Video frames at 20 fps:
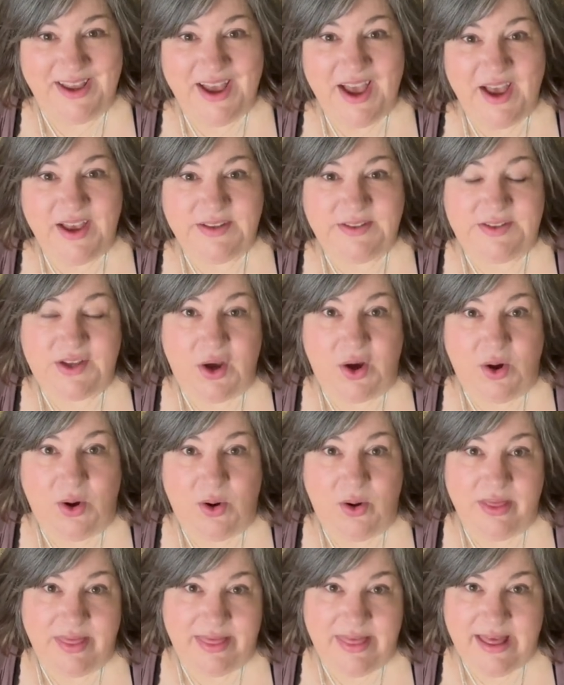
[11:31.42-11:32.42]

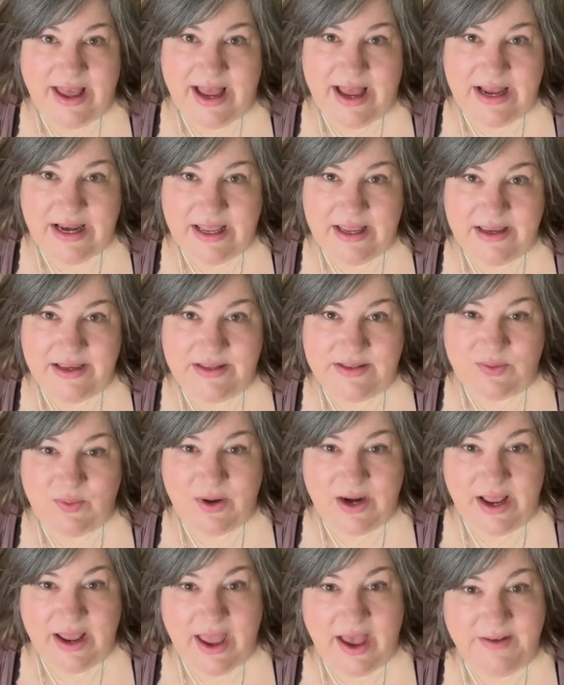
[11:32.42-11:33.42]
So that is
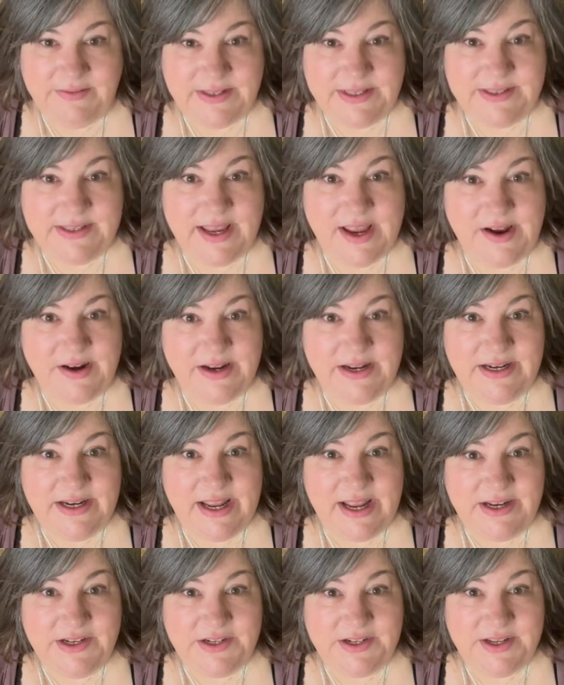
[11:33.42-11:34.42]
what I have to say on
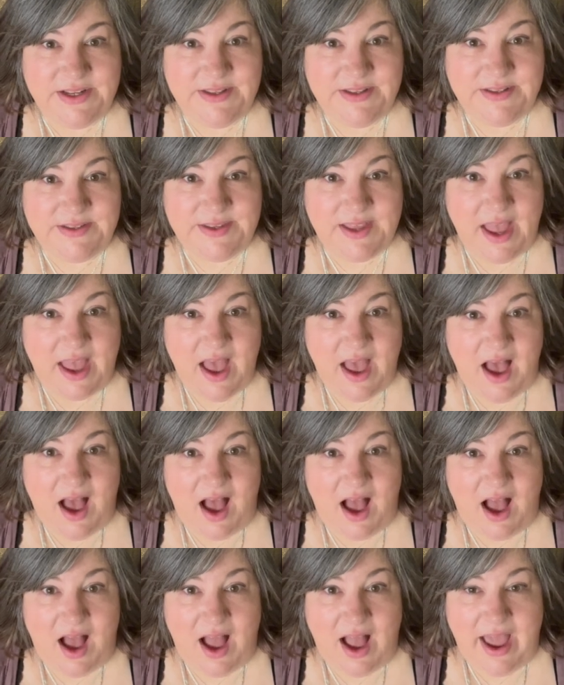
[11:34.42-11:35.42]
intentions.
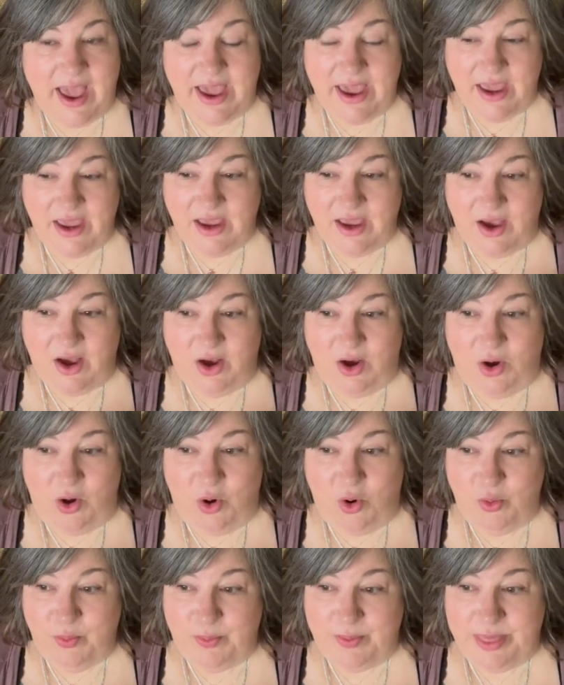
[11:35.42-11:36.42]
I
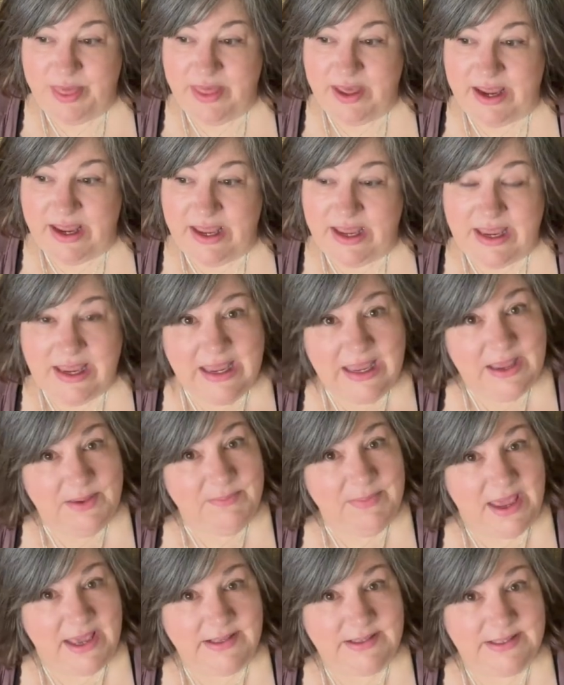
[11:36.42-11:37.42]
hope that it
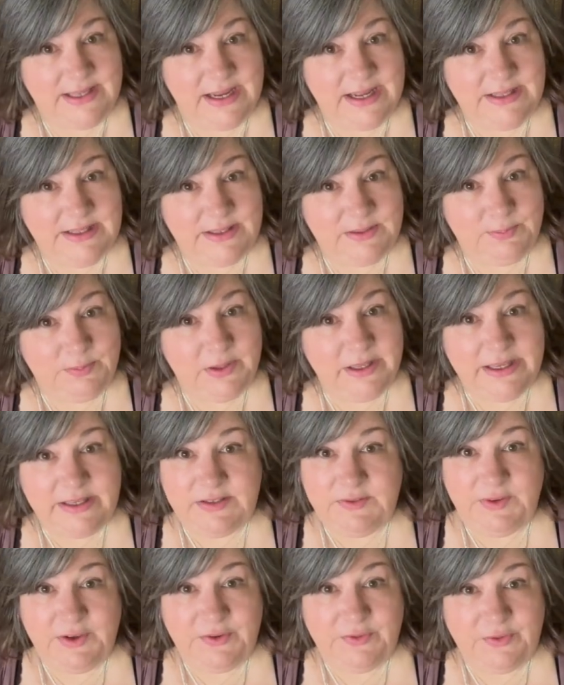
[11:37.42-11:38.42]
makes sense.
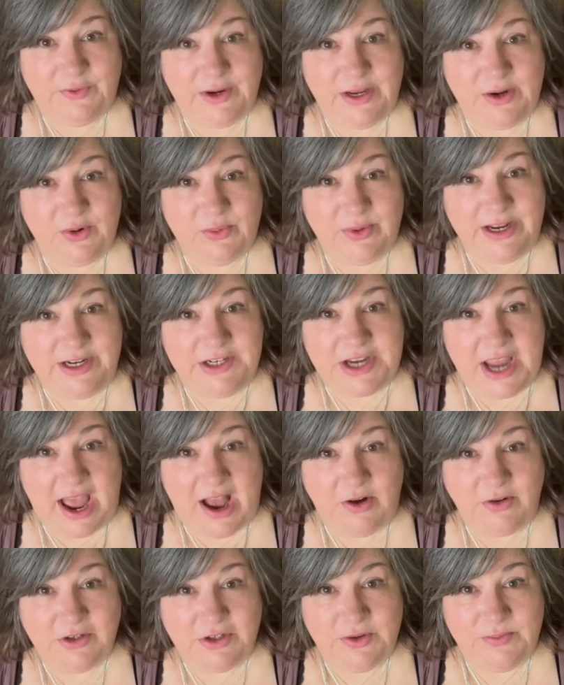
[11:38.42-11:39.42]
Please feel free to reach
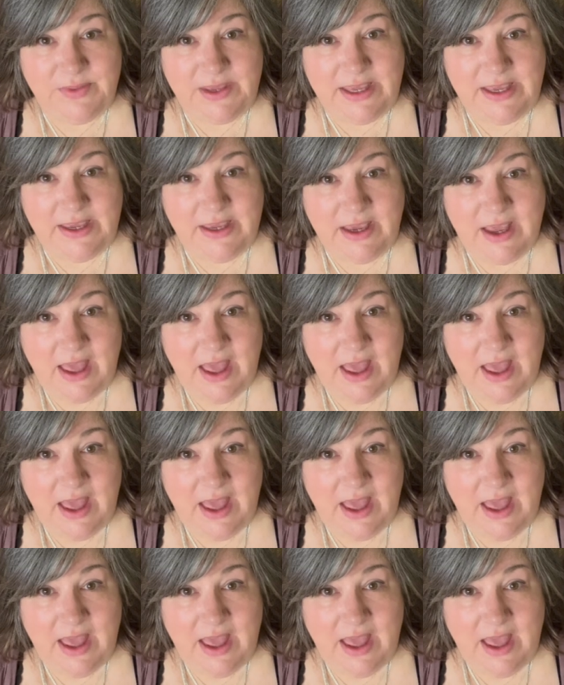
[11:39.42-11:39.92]
out to me